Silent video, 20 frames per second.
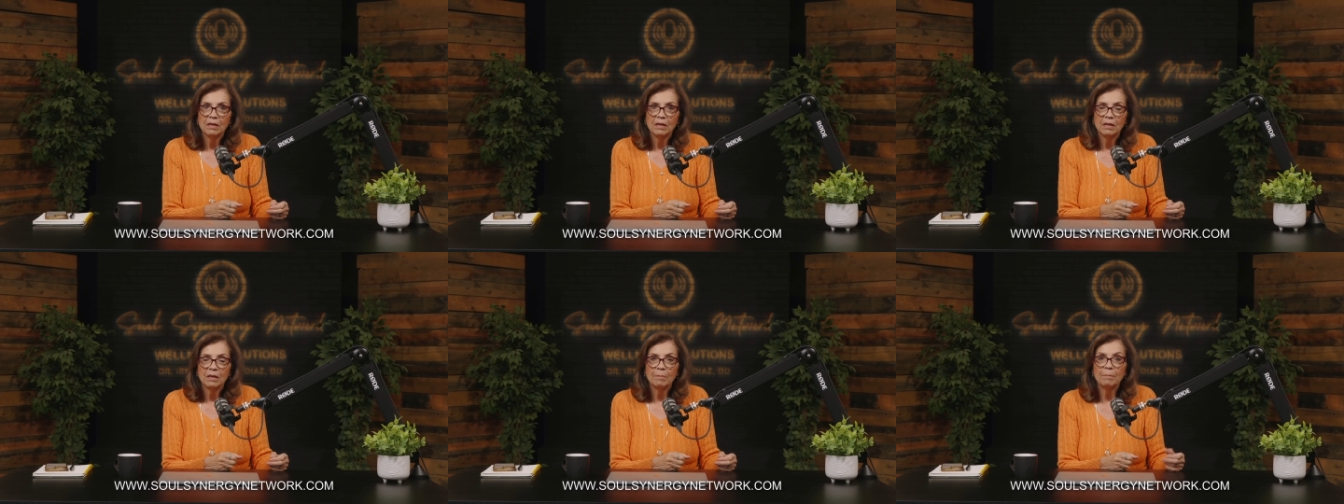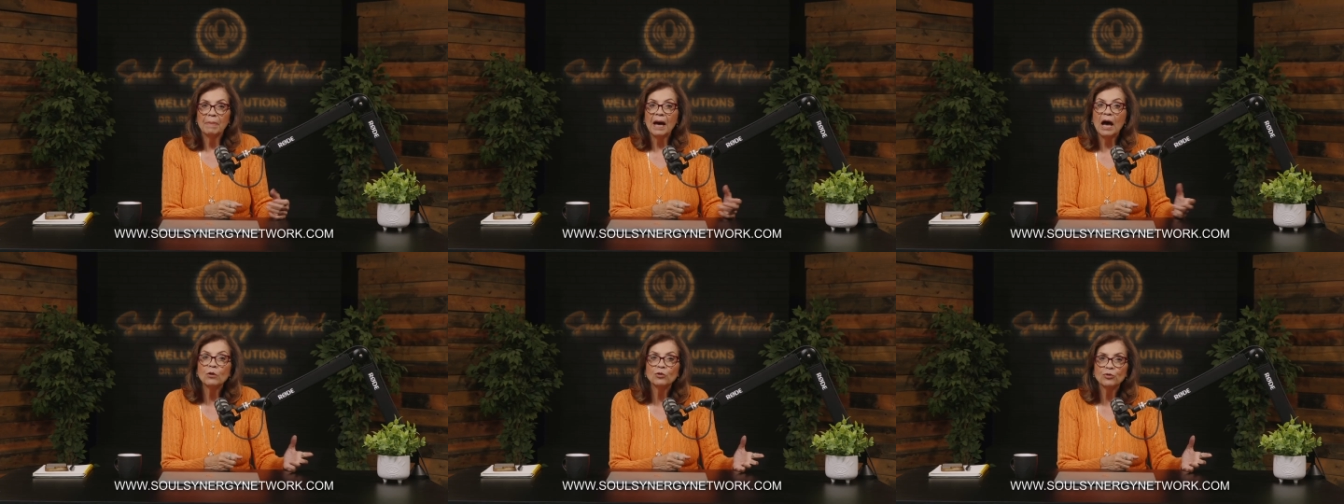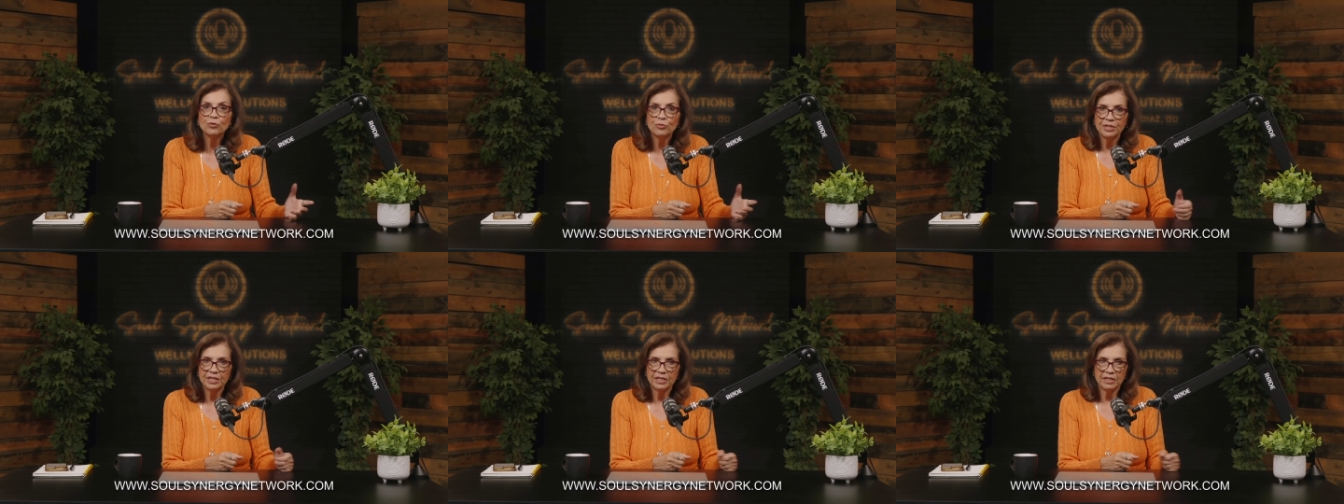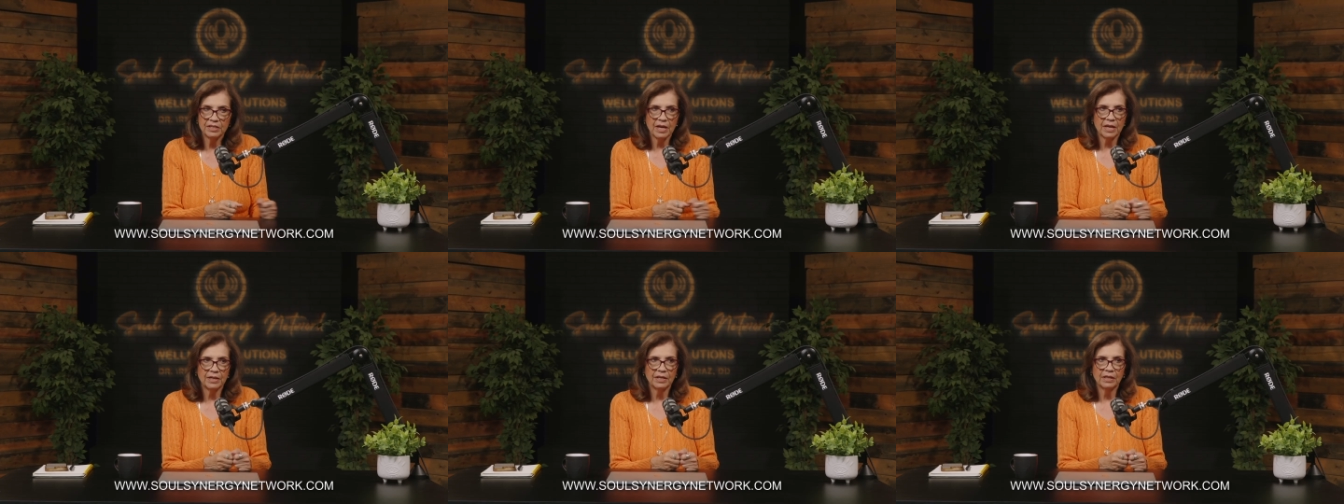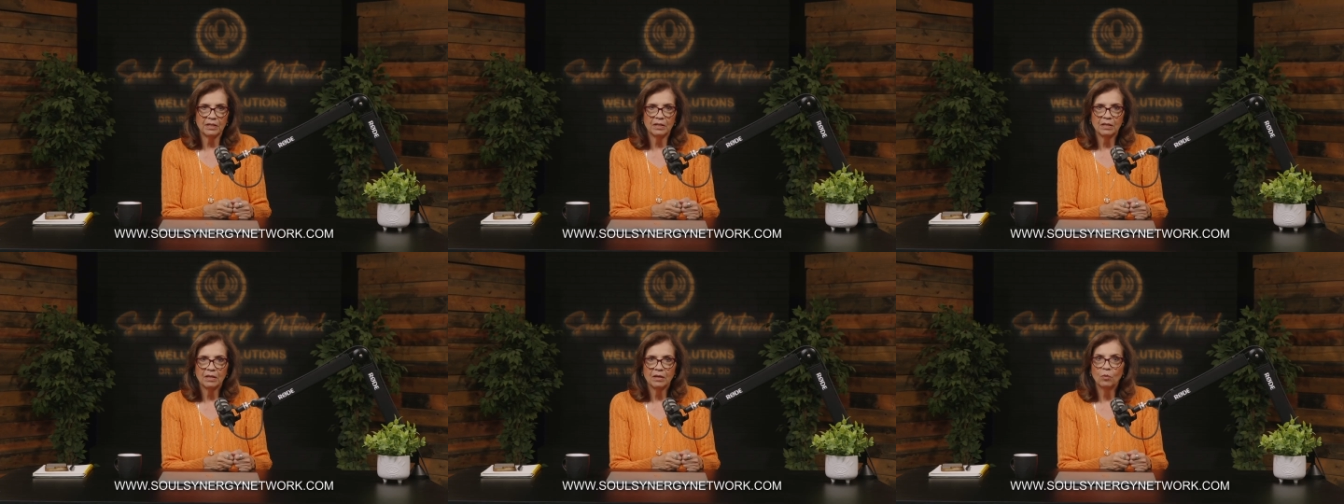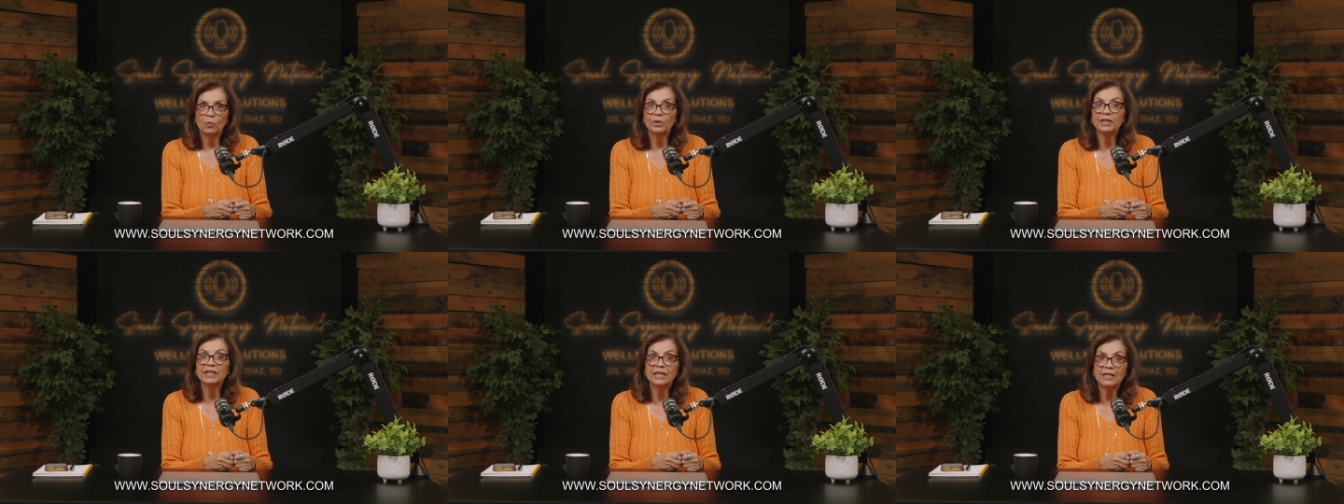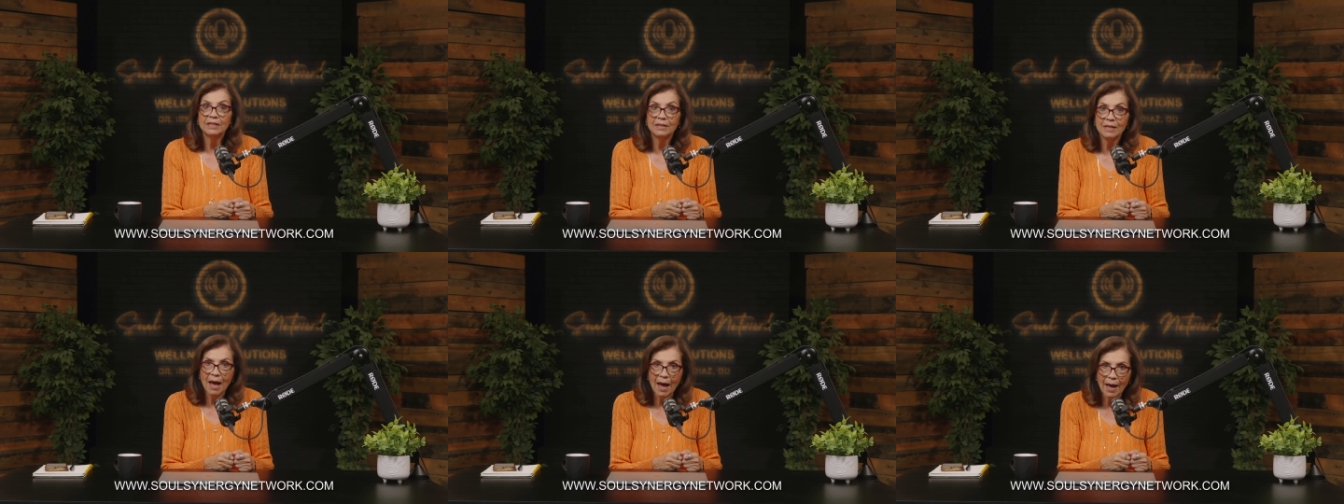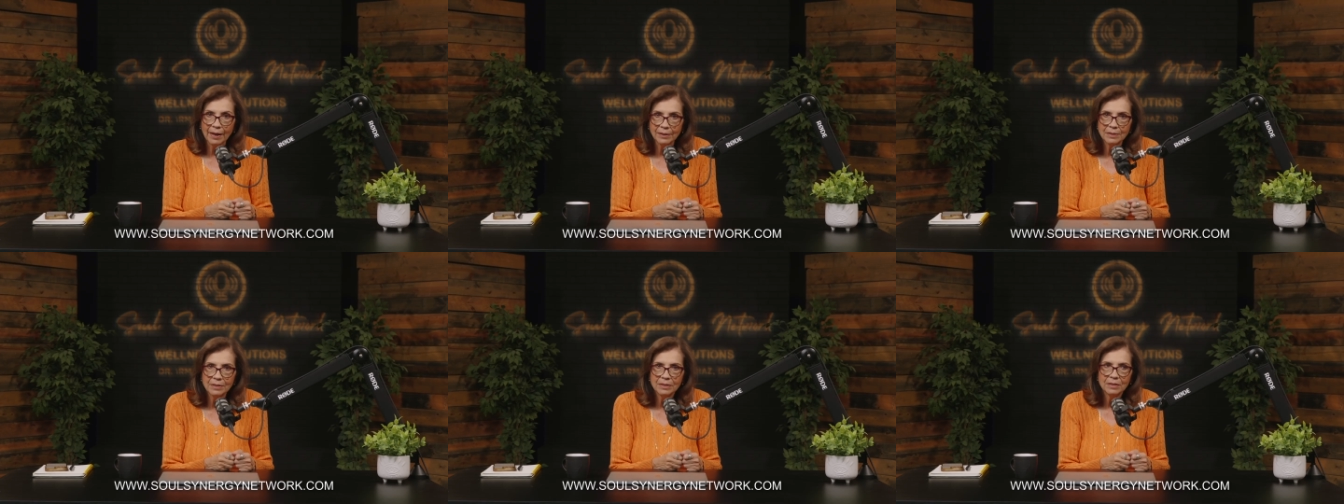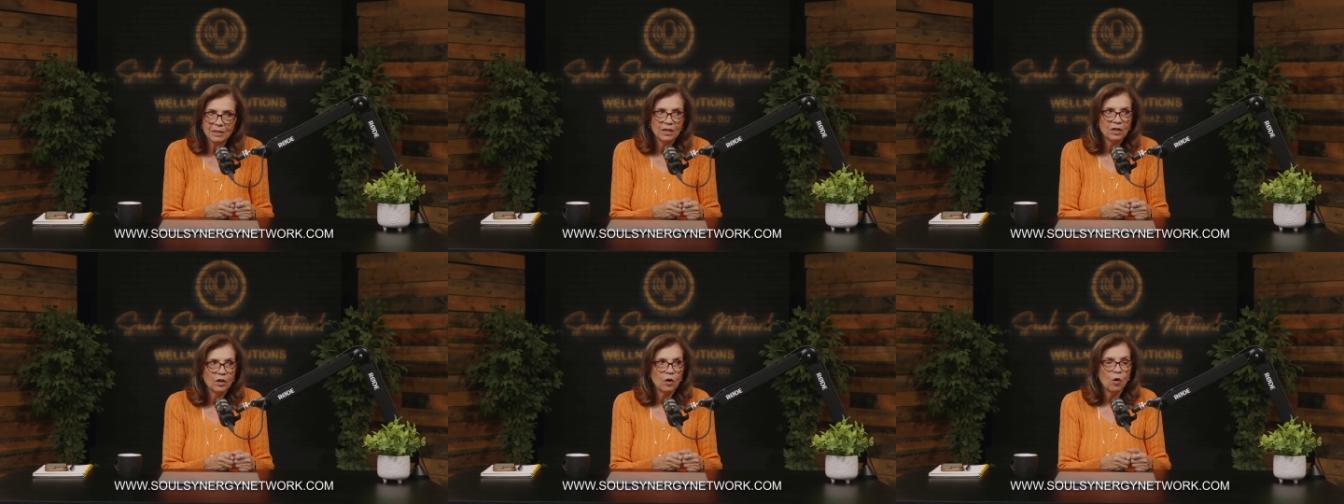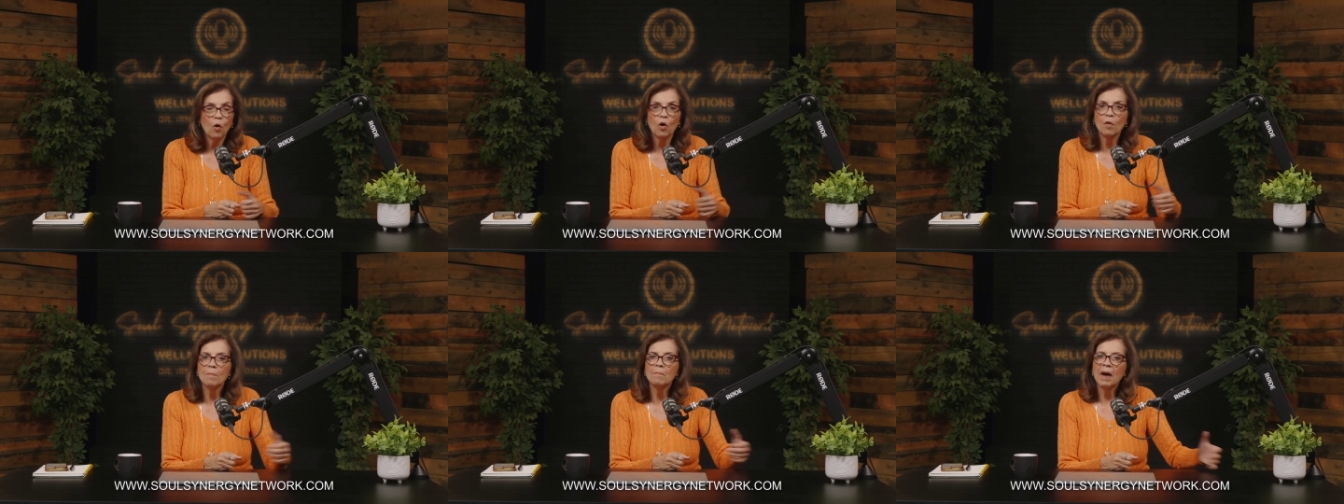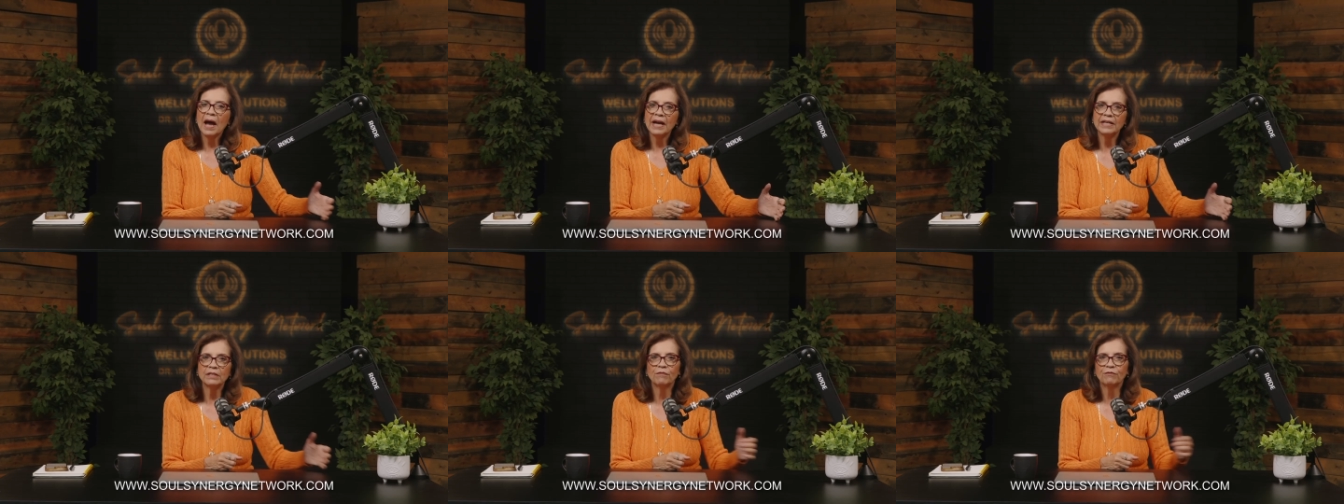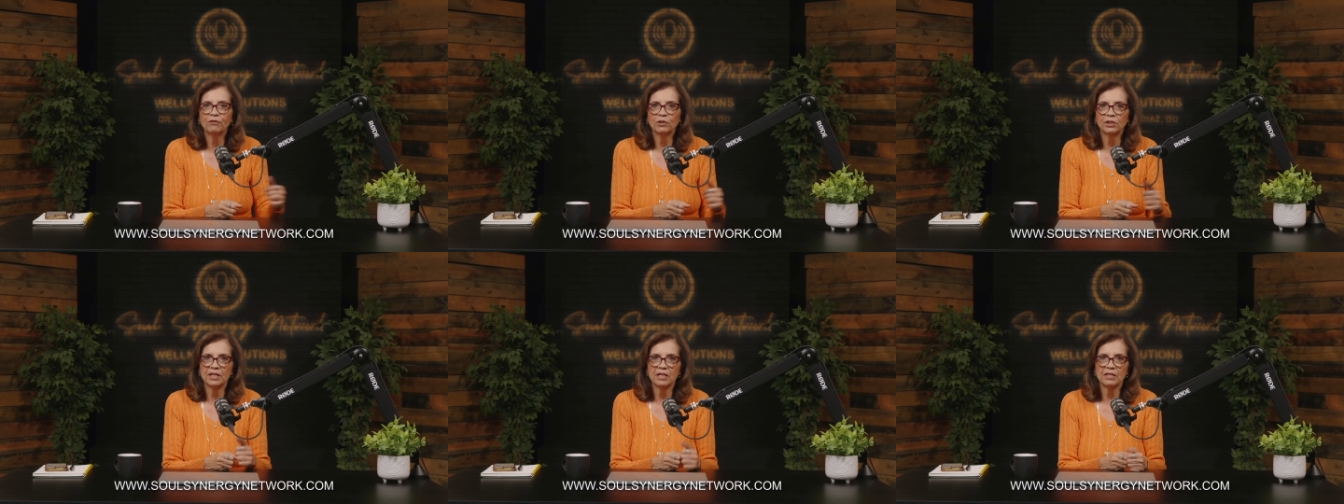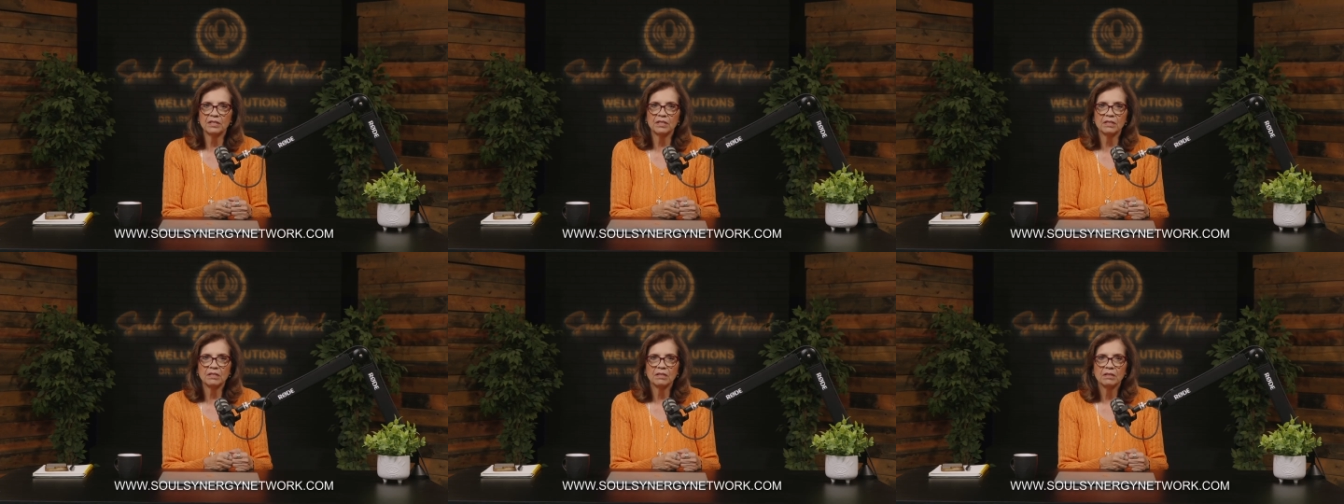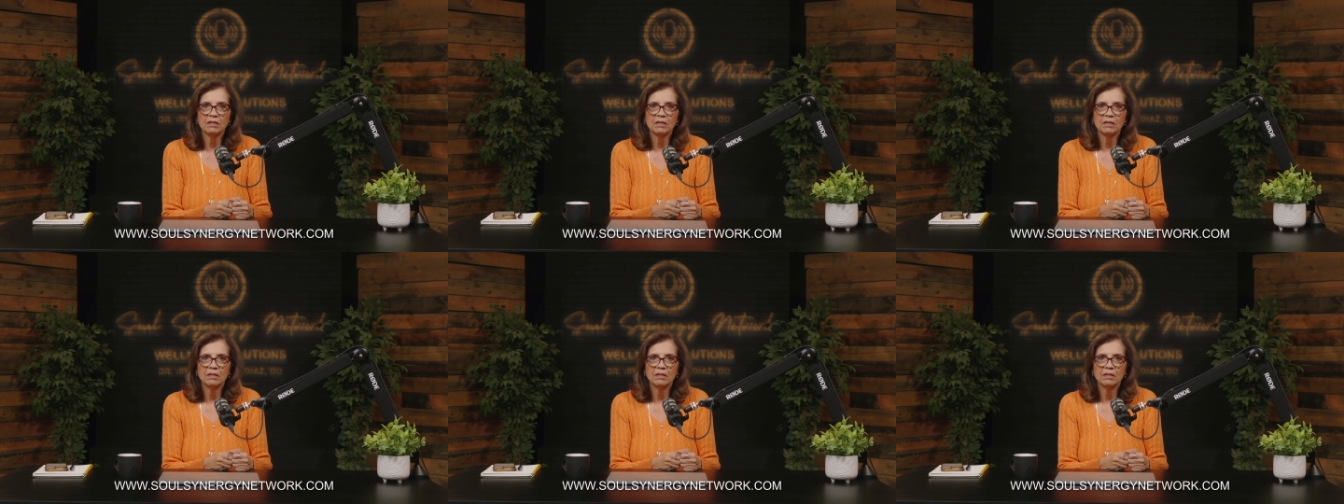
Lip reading: Boundary setting, we need that. Or mindfulness.